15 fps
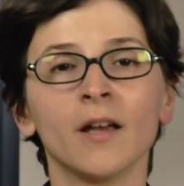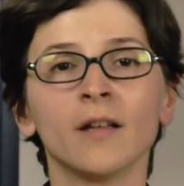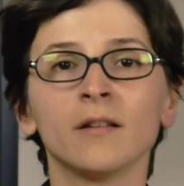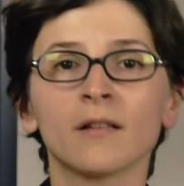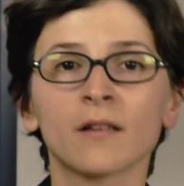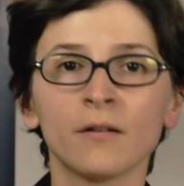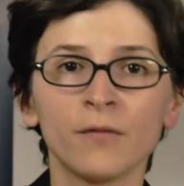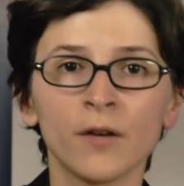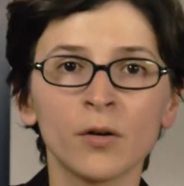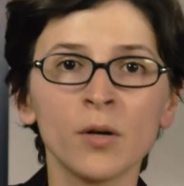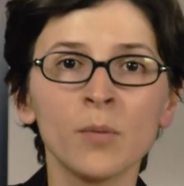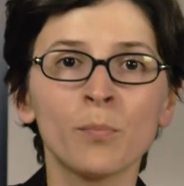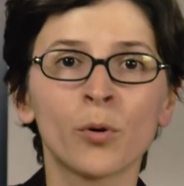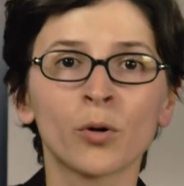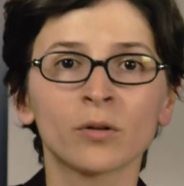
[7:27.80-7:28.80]
These are very
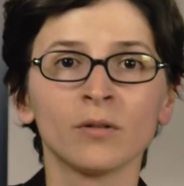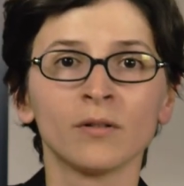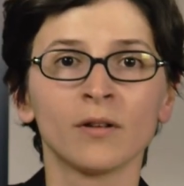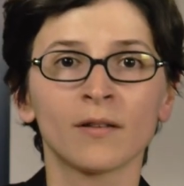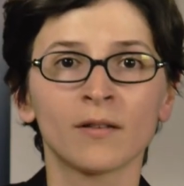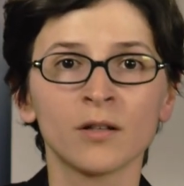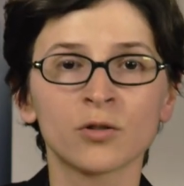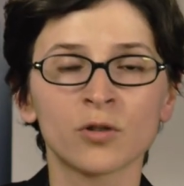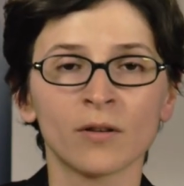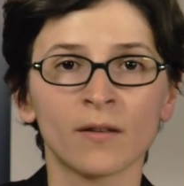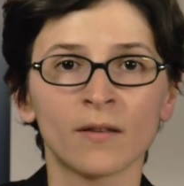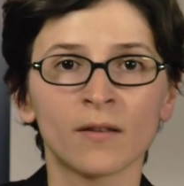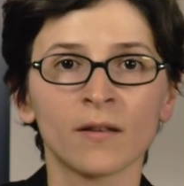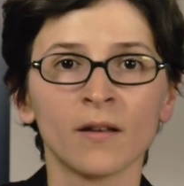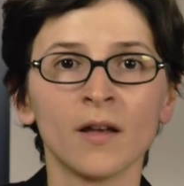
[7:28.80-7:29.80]
important
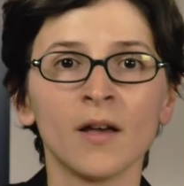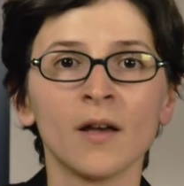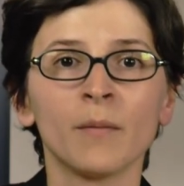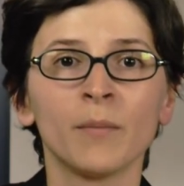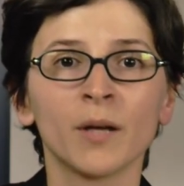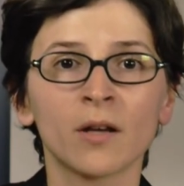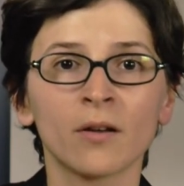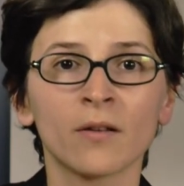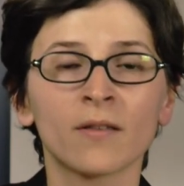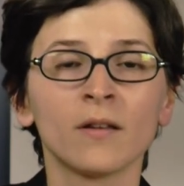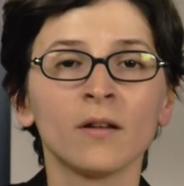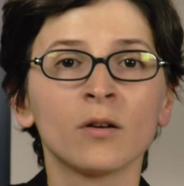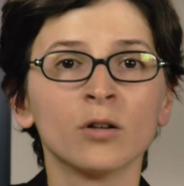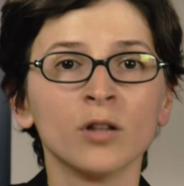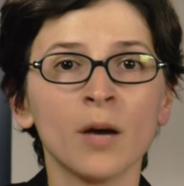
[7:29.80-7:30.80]
decisions because the
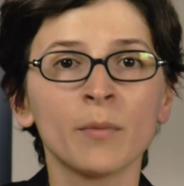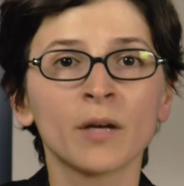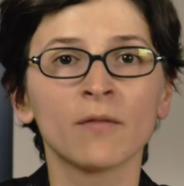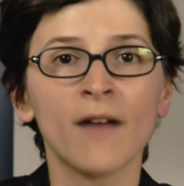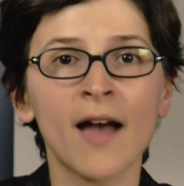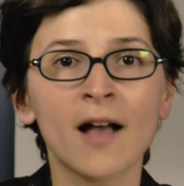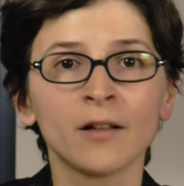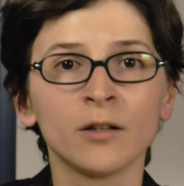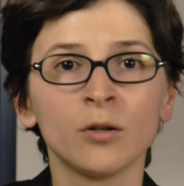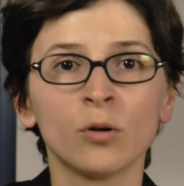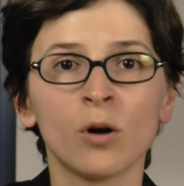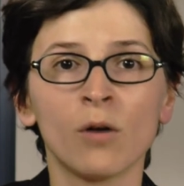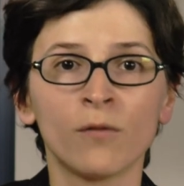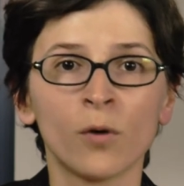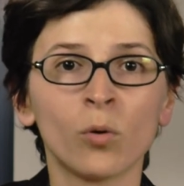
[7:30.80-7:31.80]
economic value
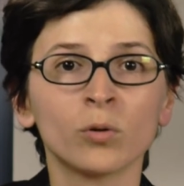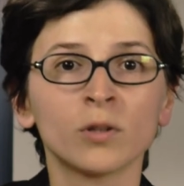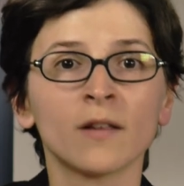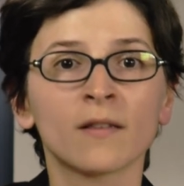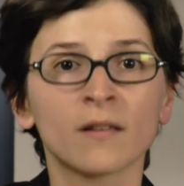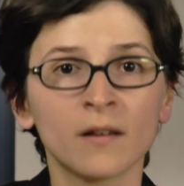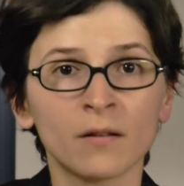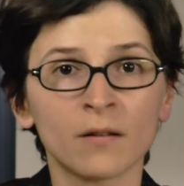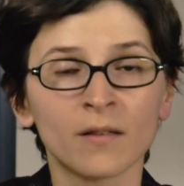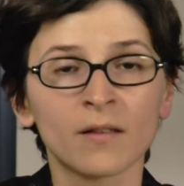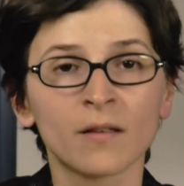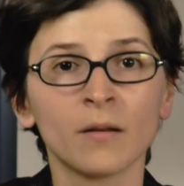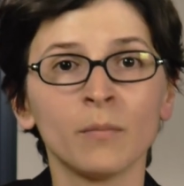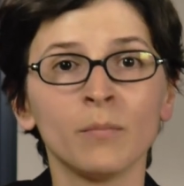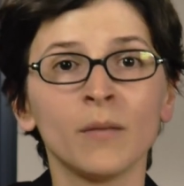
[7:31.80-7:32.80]
of all these skills
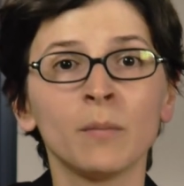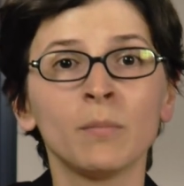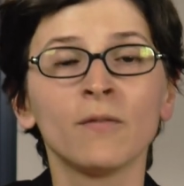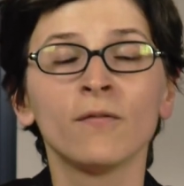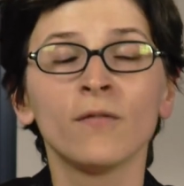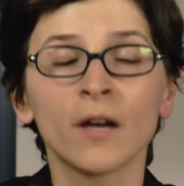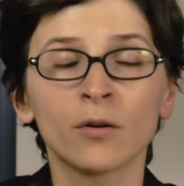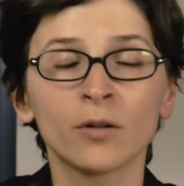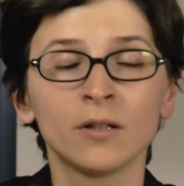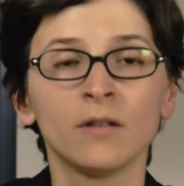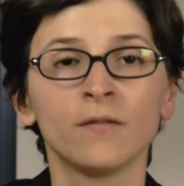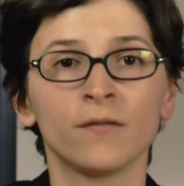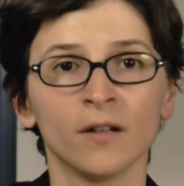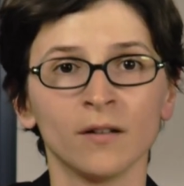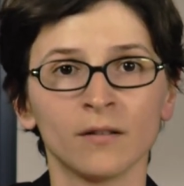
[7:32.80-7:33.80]
may be very
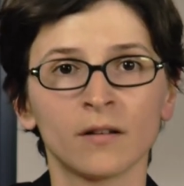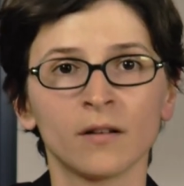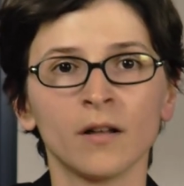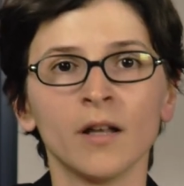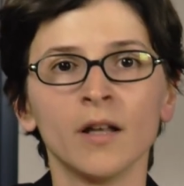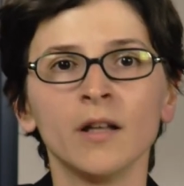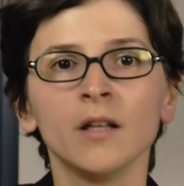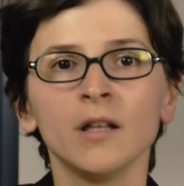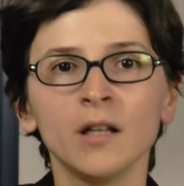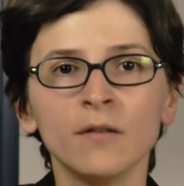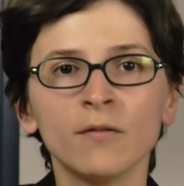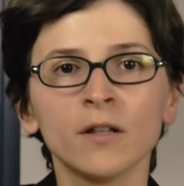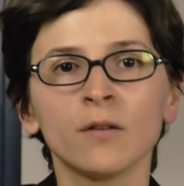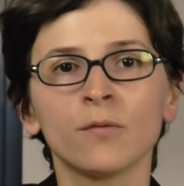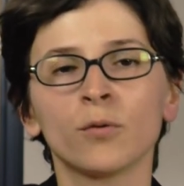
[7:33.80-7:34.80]
different,
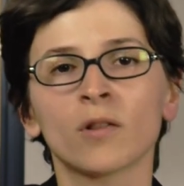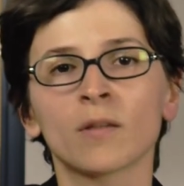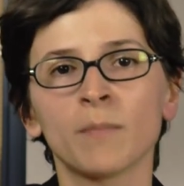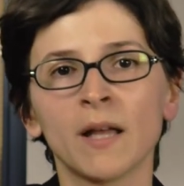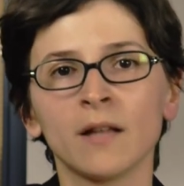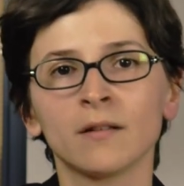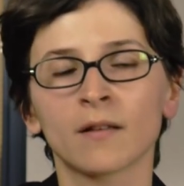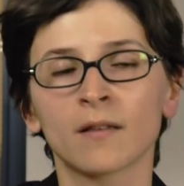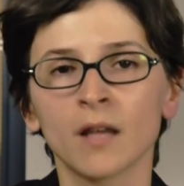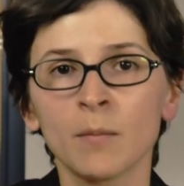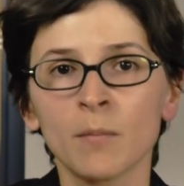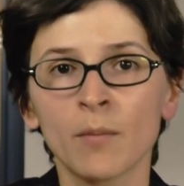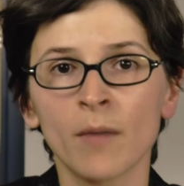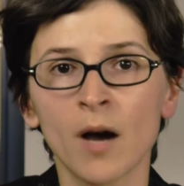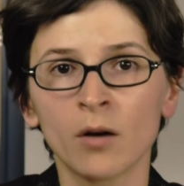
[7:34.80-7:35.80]
even if we spend the same
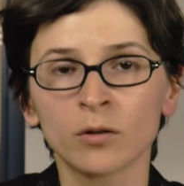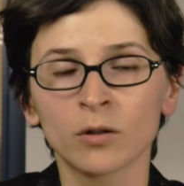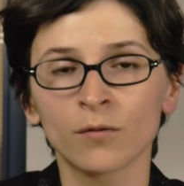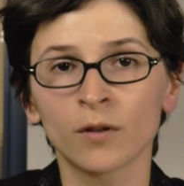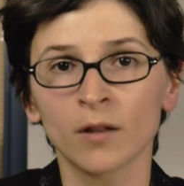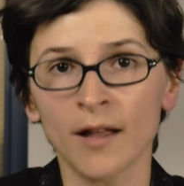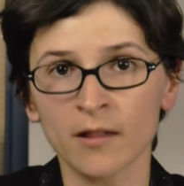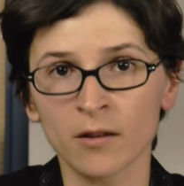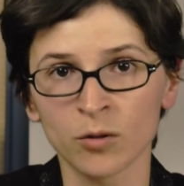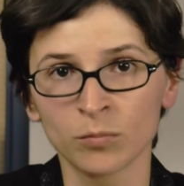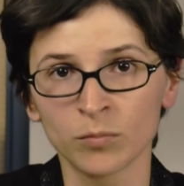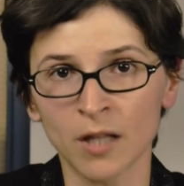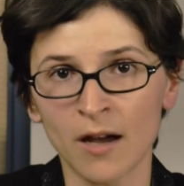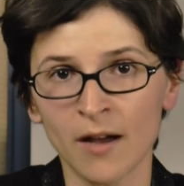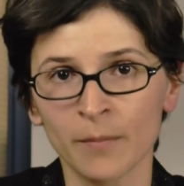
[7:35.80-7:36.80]
amount of classroom
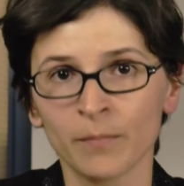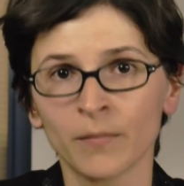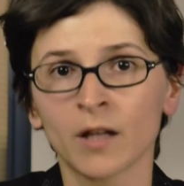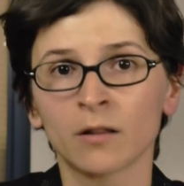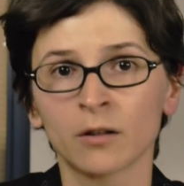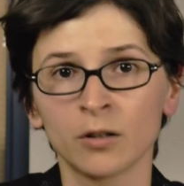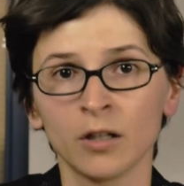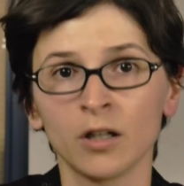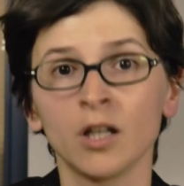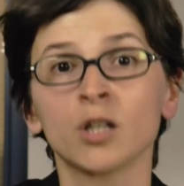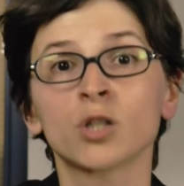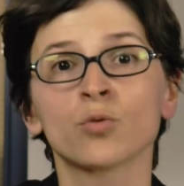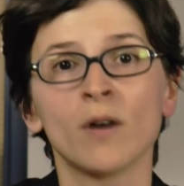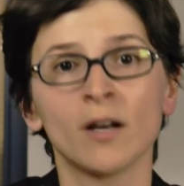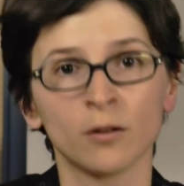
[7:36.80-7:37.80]
time learning
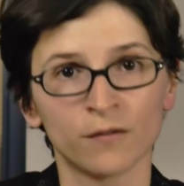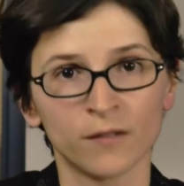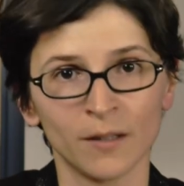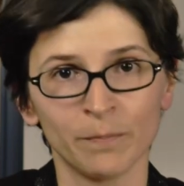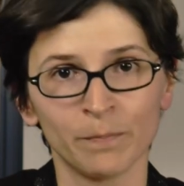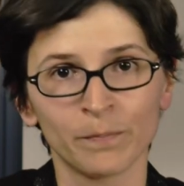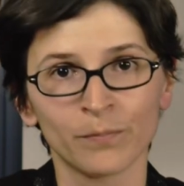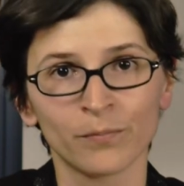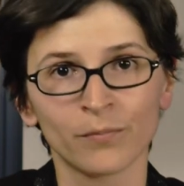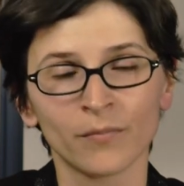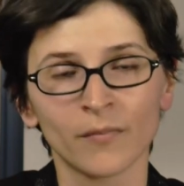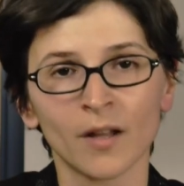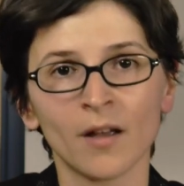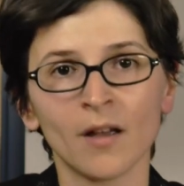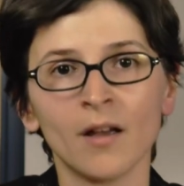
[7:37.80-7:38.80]
each one of them.
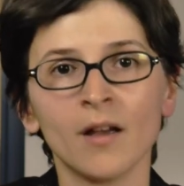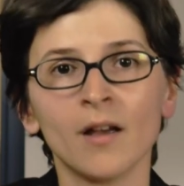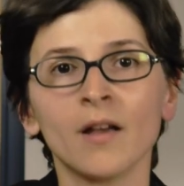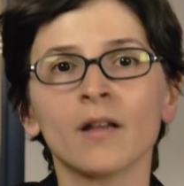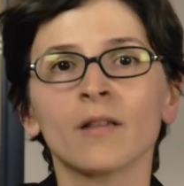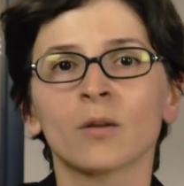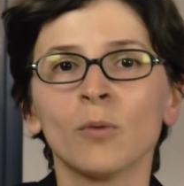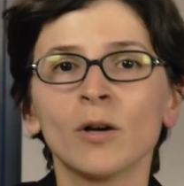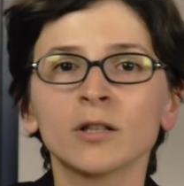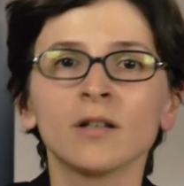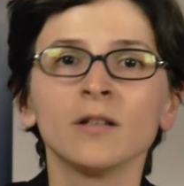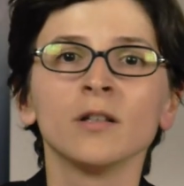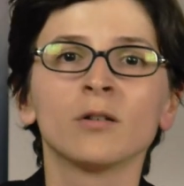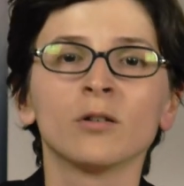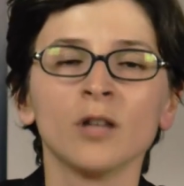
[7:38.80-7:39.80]
So what
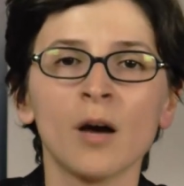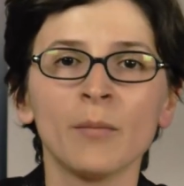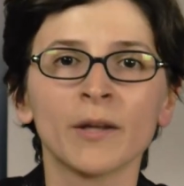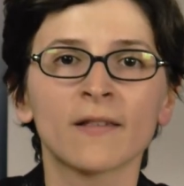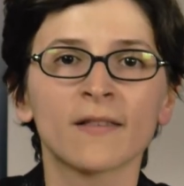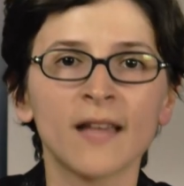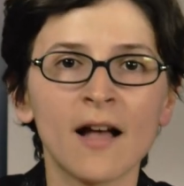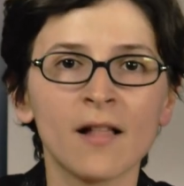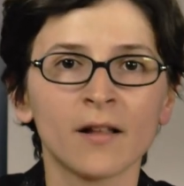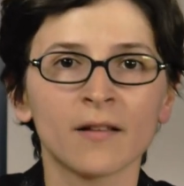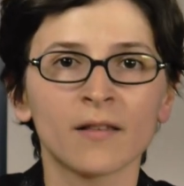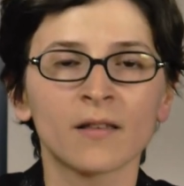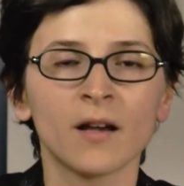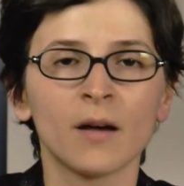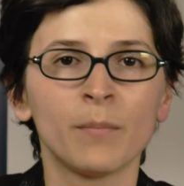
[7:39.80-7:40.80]
can economics tell
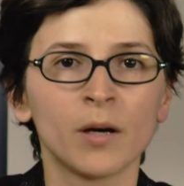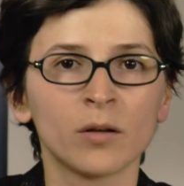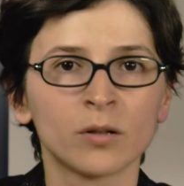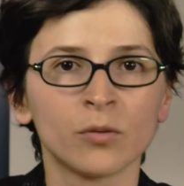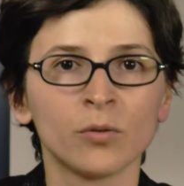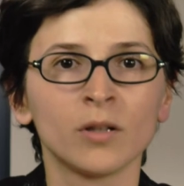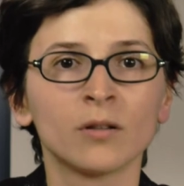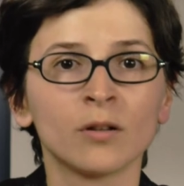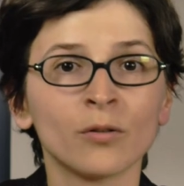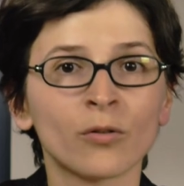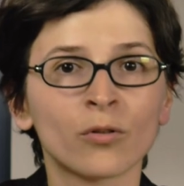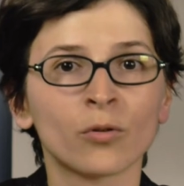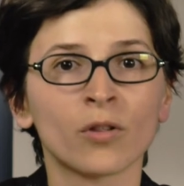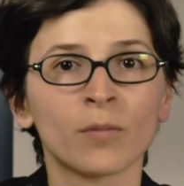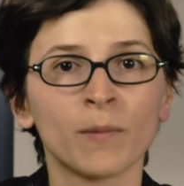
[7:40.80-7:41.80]
us about the returns
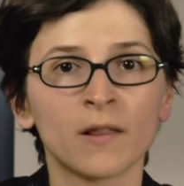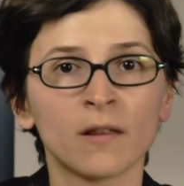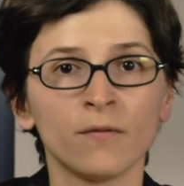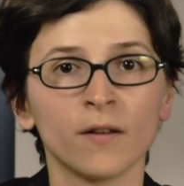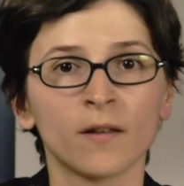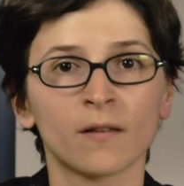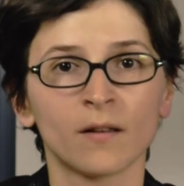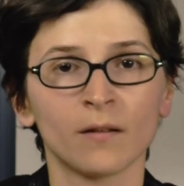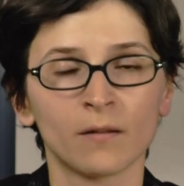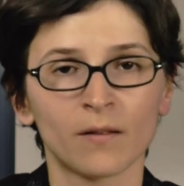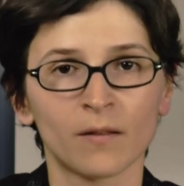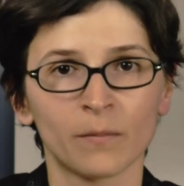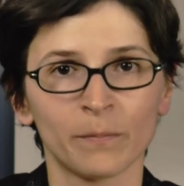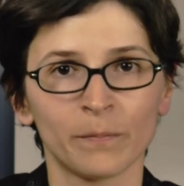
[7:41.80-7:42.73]
to specific skills?